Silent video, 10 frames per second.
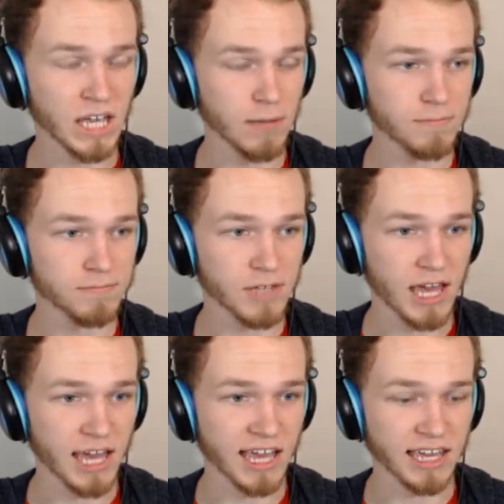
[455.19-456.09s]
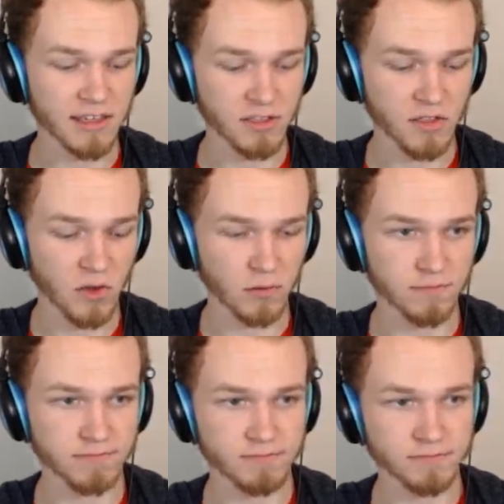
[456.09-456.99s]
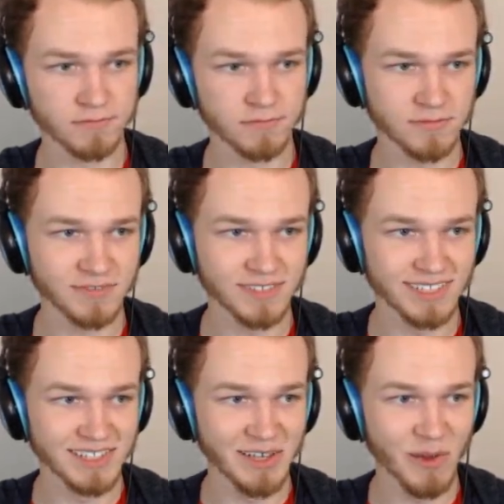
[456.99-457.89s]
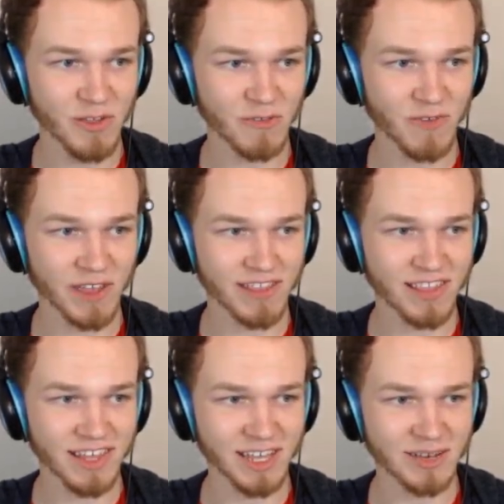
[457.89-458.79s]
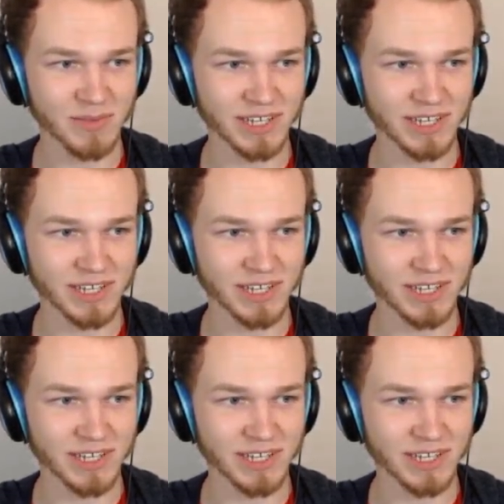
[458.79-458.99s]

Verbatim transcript: Yep, I guess so. It was a fun scene,